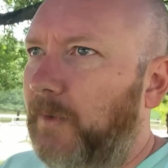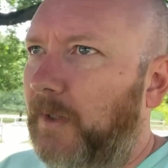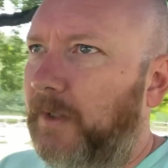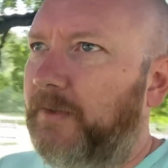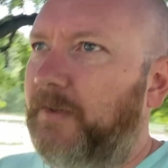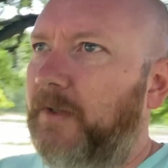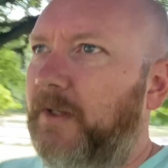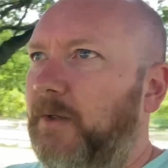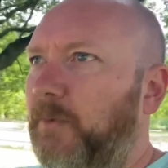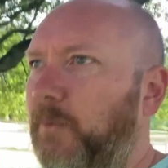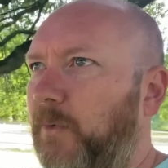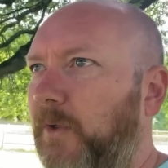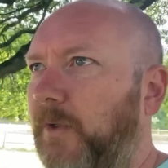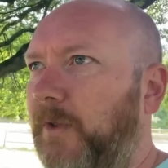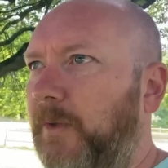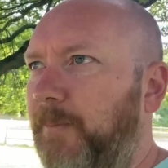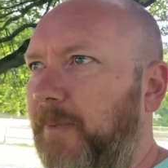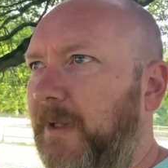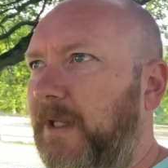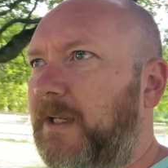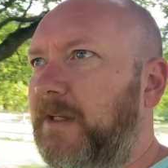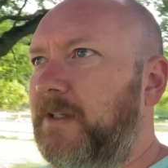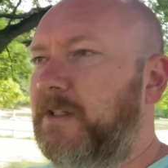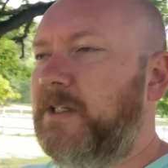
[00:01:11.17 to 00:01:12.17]
I'll tell you what, the
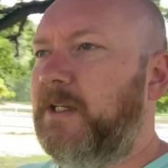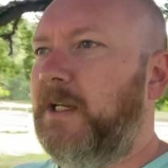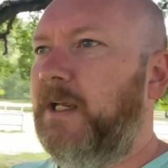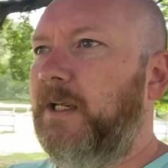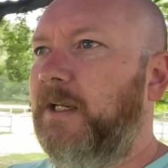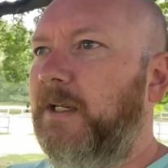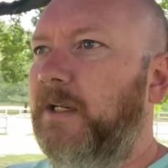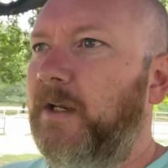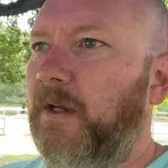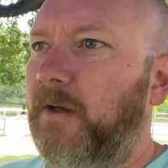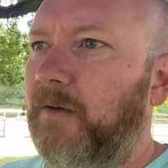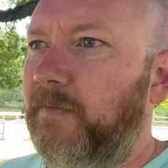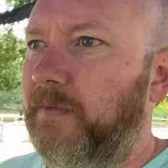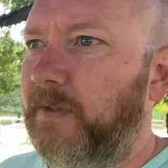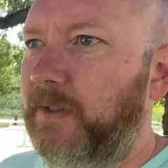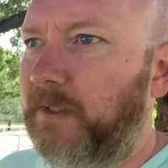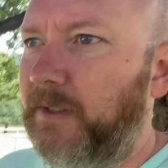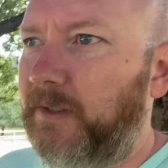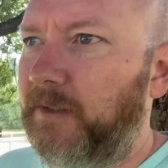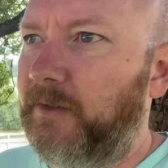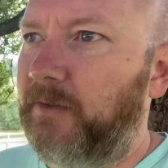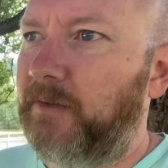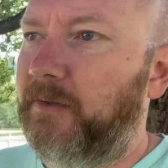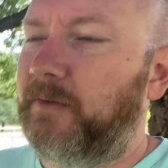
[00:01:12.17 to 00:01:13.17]
biggest take over
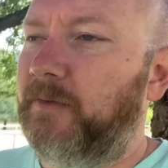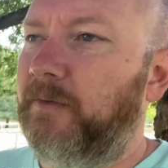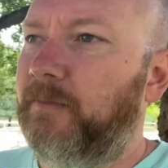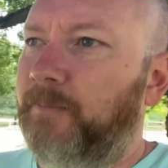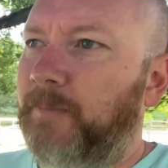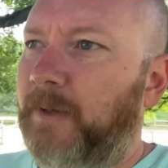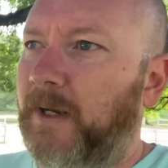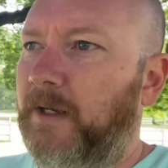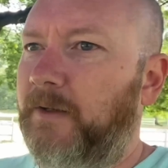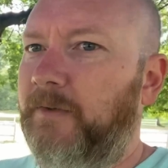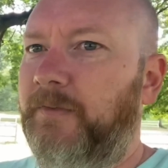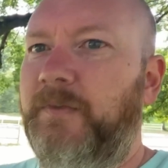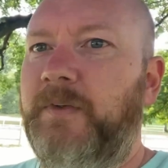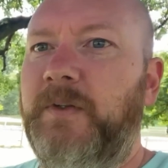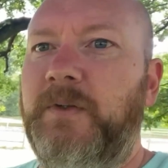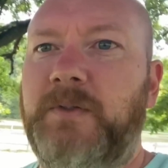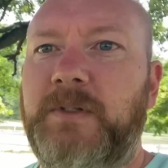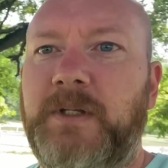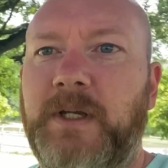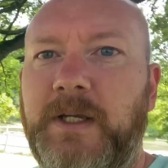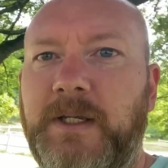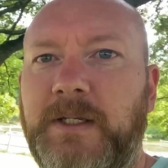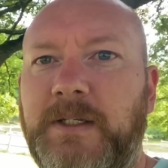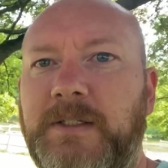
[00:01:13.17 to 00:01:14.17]
these past few
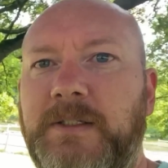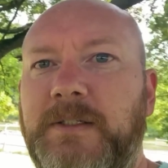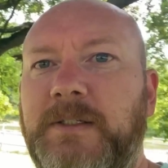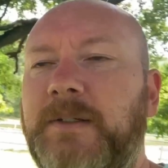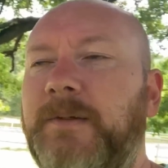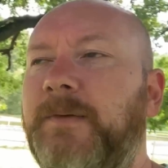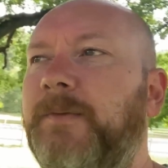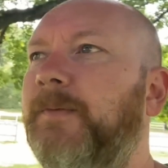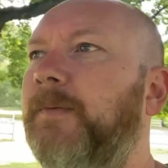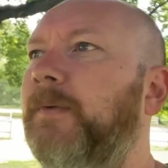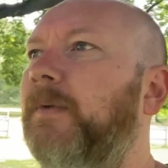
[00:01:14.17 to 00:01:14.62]
days,